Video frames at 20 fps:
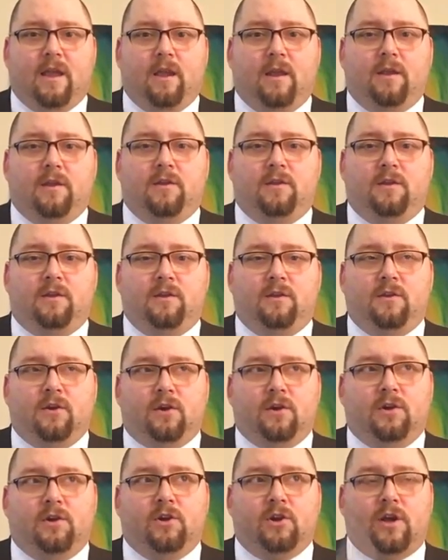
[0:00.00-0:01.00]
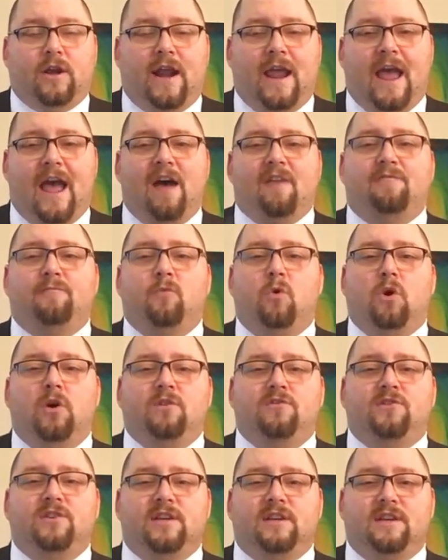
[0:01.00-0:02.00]
you're going to have more of
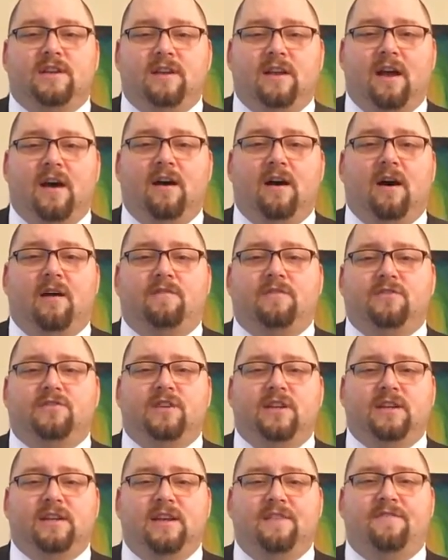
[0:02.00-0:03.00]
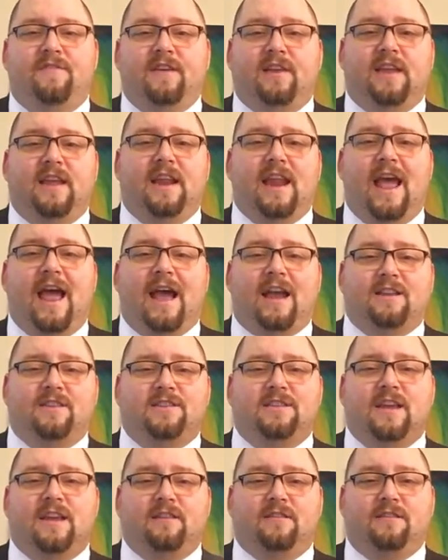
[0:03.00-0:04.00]
a significant
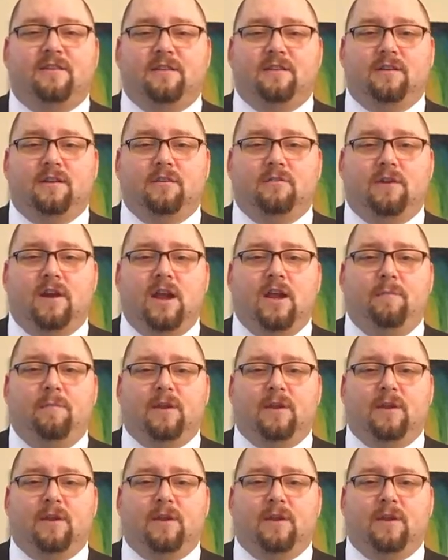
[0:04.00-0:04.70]
accent, right?